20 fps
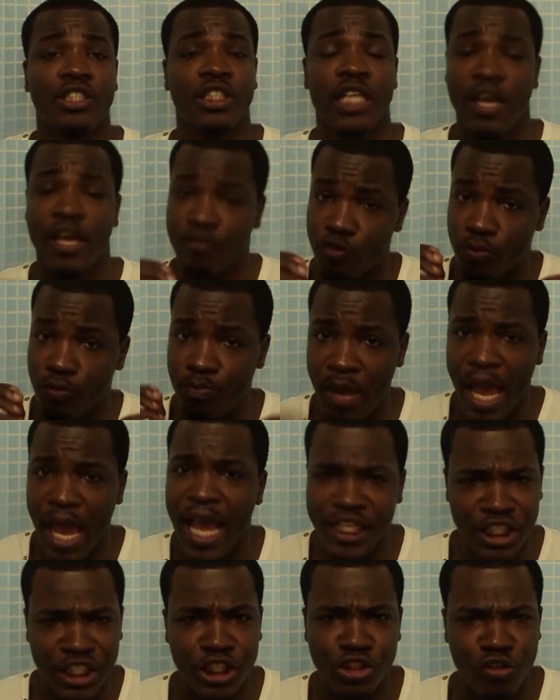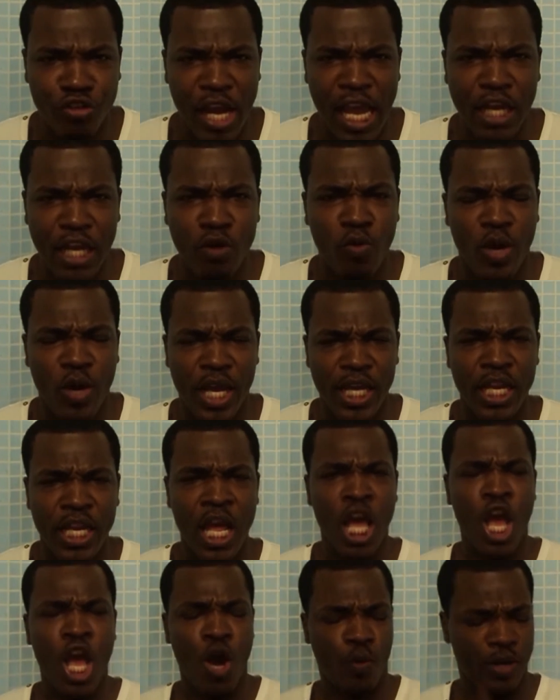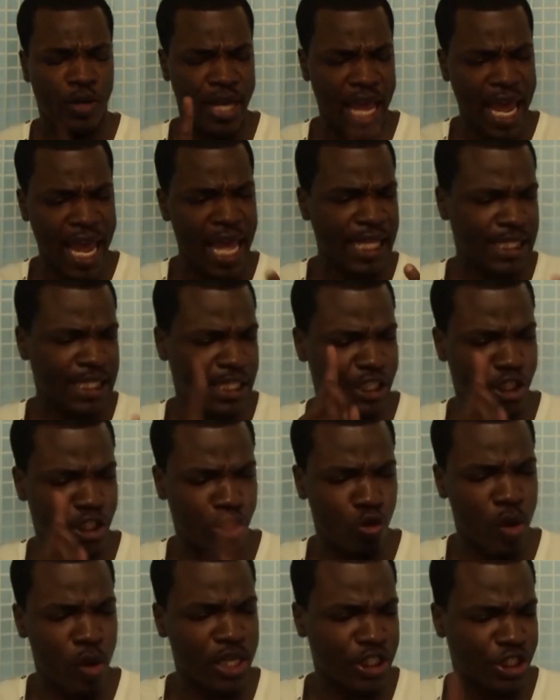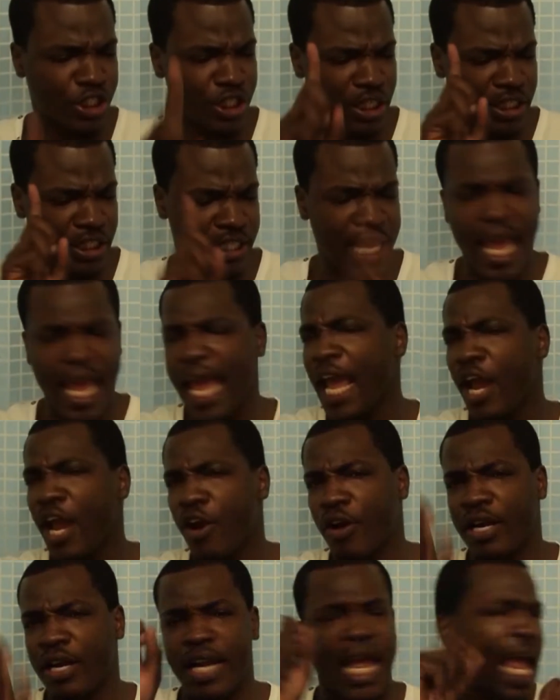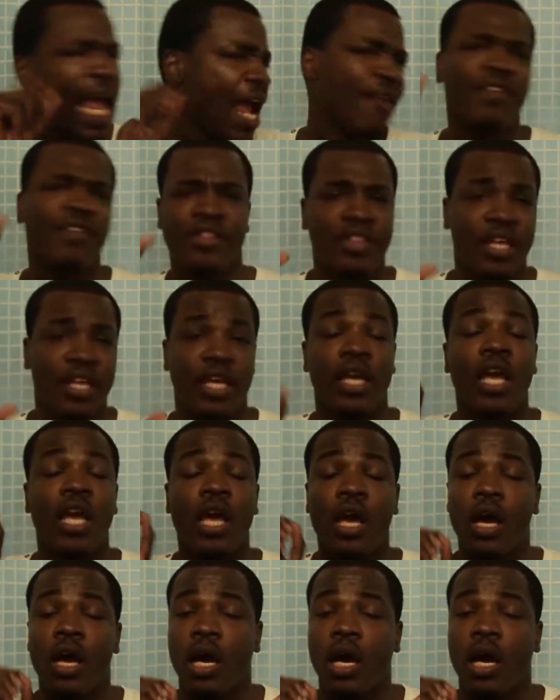She gave you pageant drag queen with answers, questions, hair, and everything.